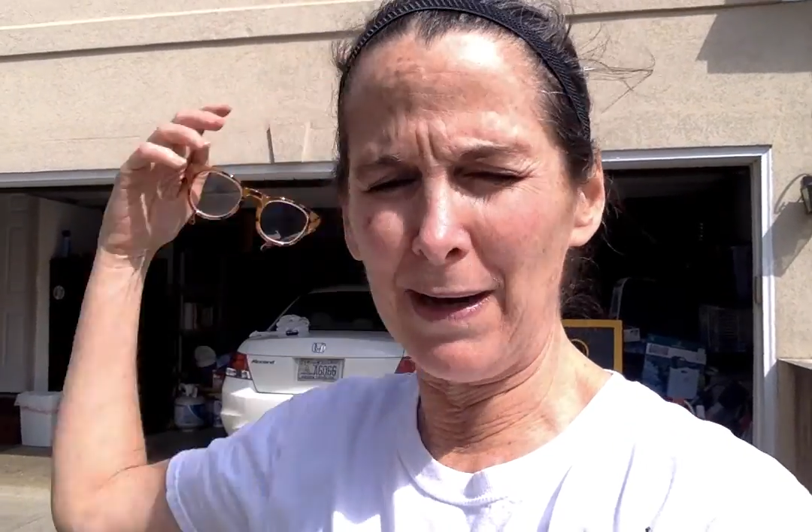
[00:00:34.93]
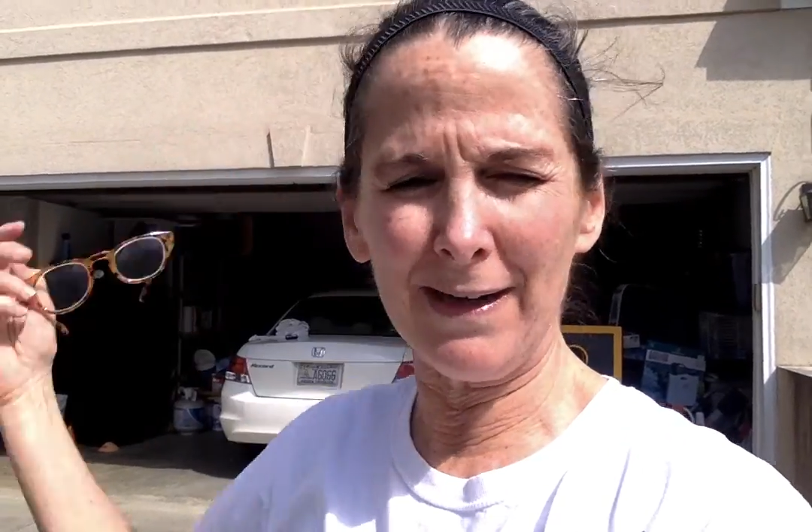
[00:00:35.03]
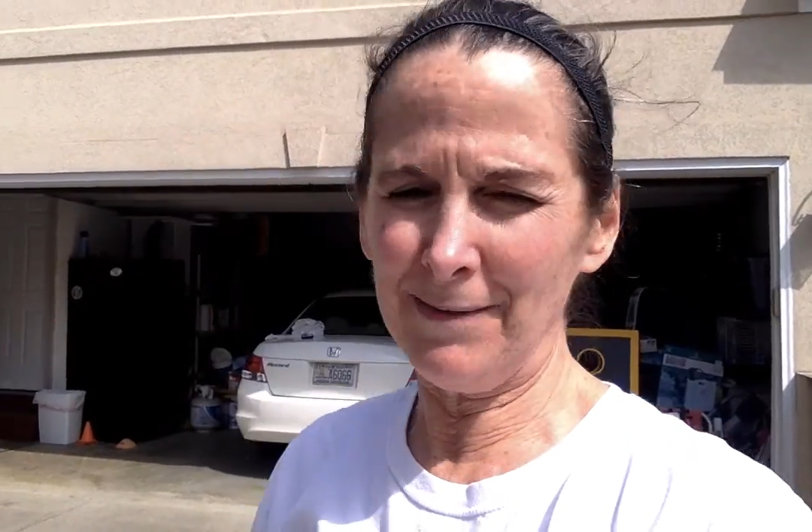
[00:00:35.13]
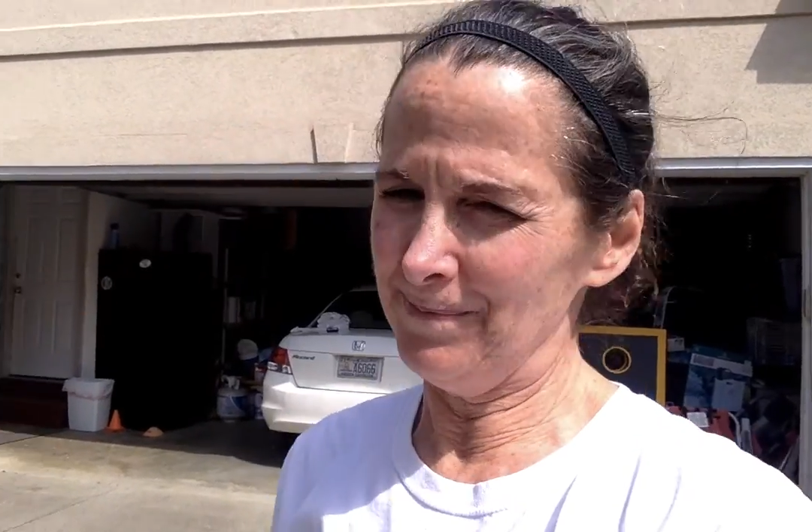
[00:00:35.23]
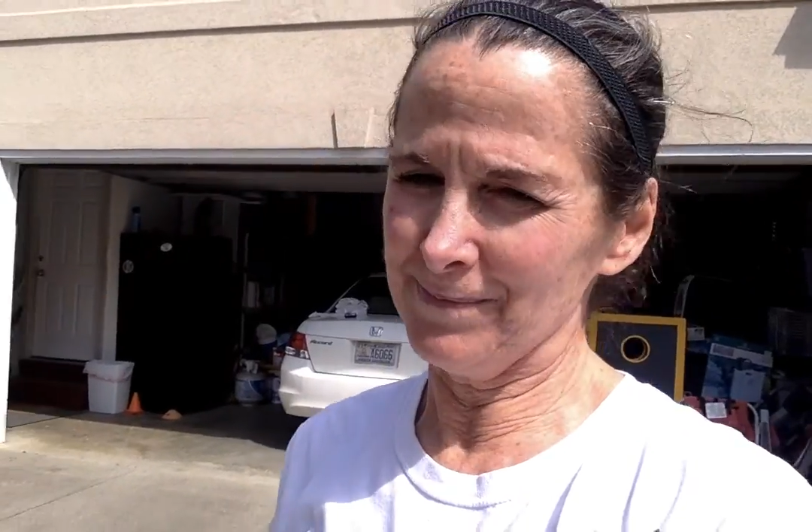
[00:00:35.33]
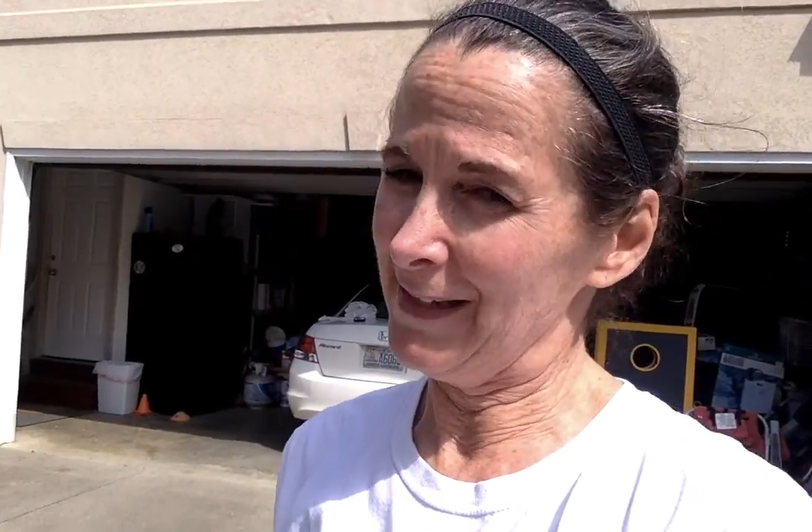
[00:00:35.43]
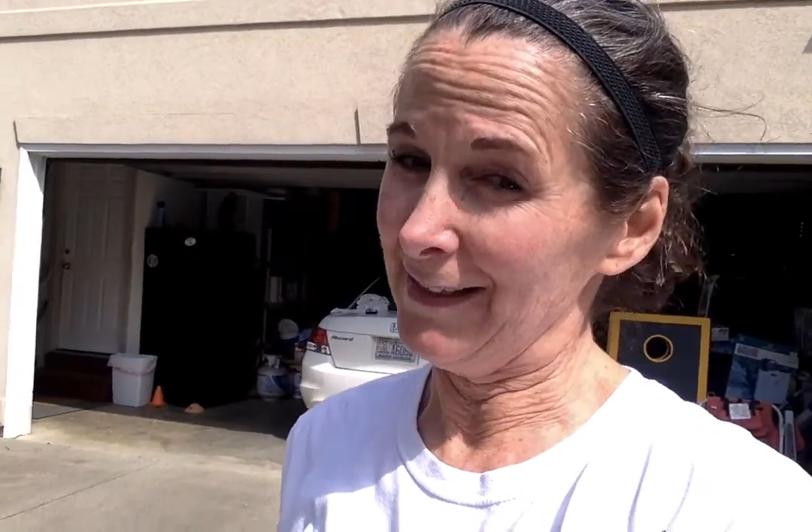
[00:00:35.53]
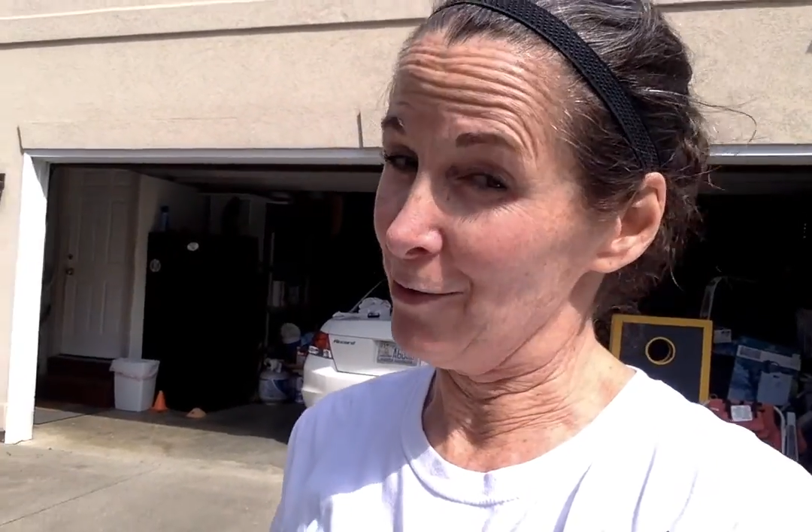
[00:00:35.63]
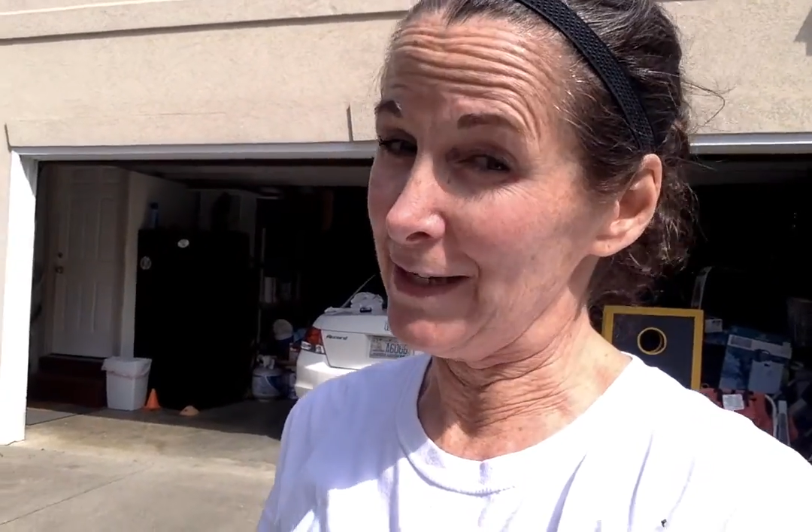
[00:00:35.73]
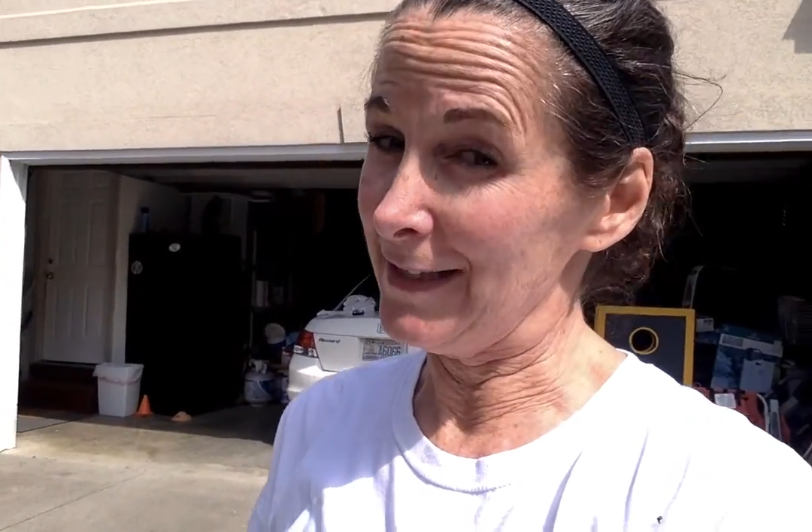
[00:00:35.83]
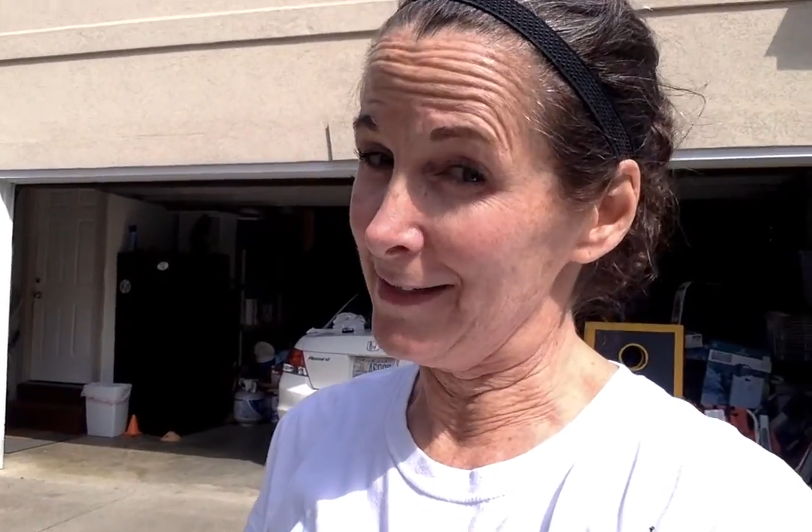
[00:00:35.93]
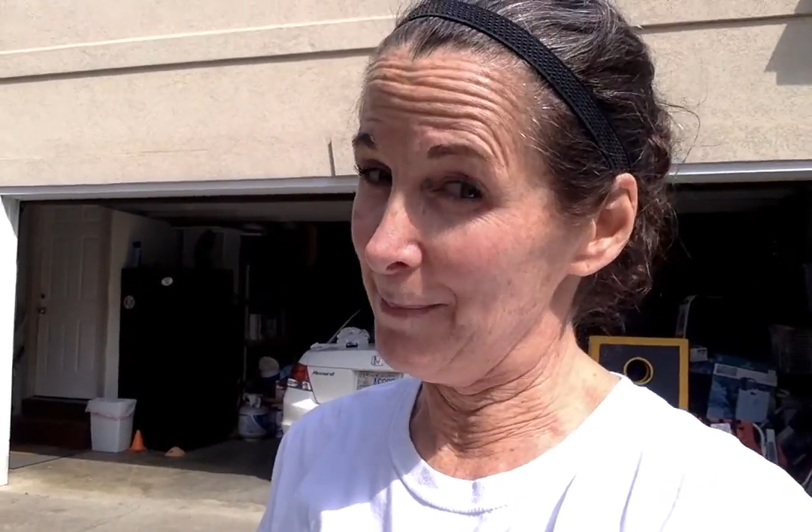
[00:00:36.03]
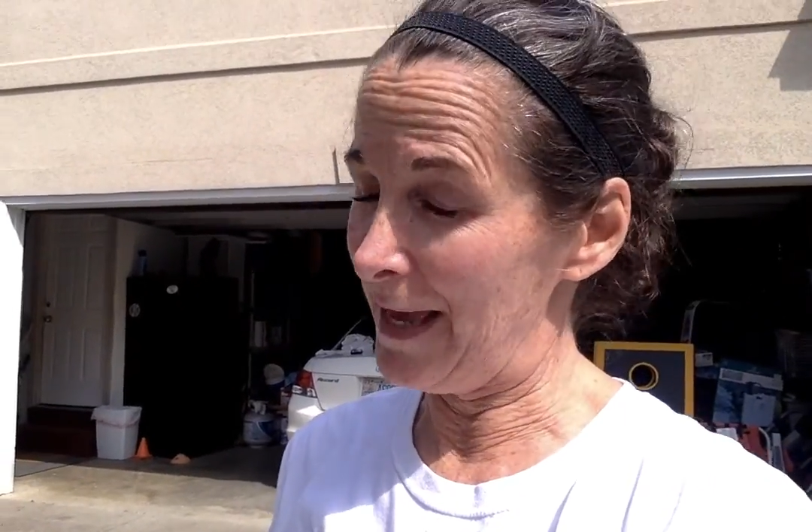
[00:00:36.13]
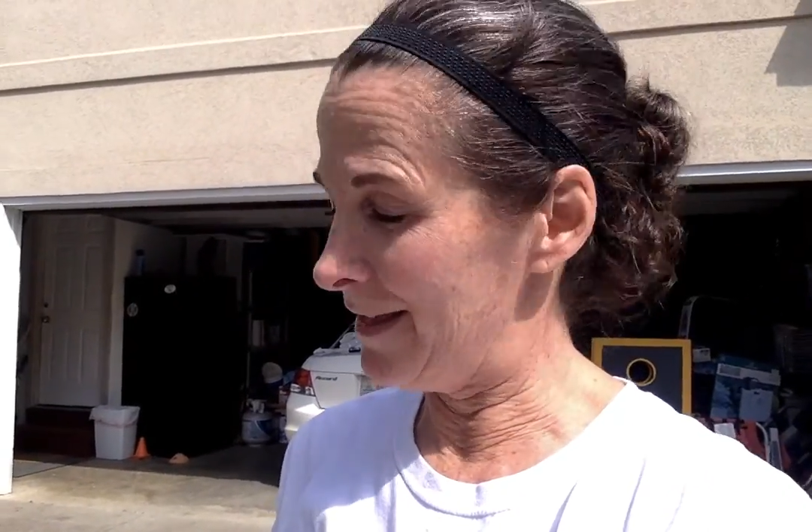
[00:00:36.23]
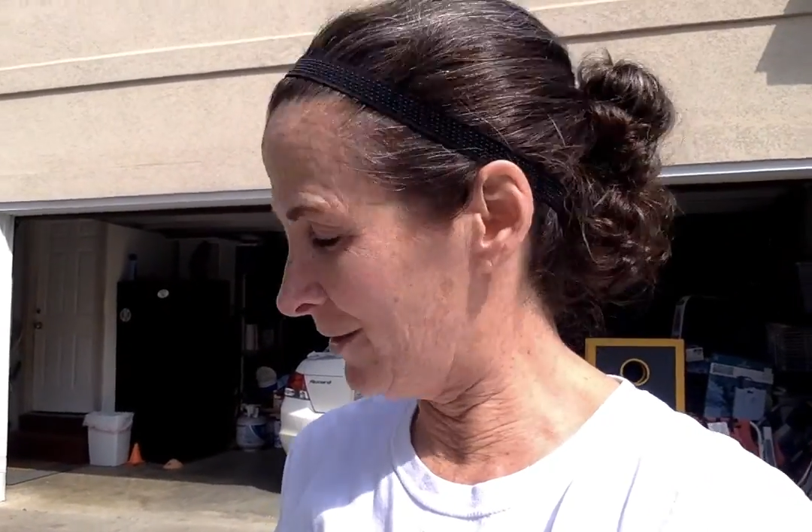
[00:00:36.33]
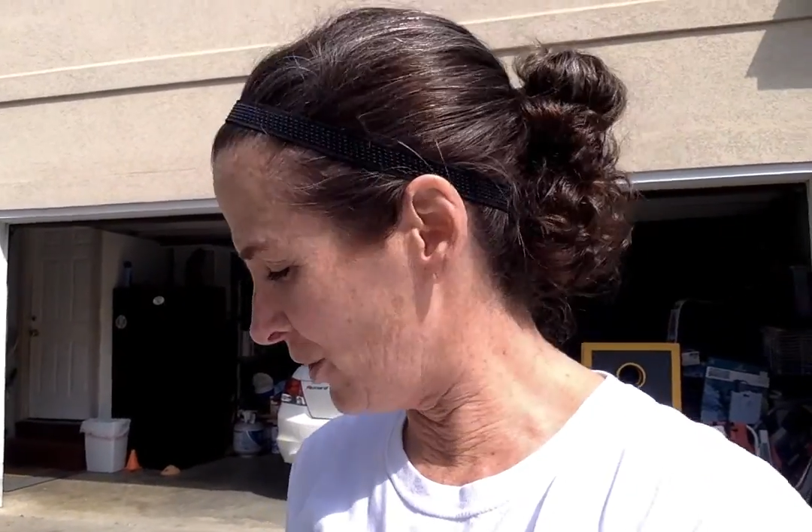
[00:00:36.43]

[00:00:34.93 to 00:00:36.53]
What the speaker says: but little kids can play this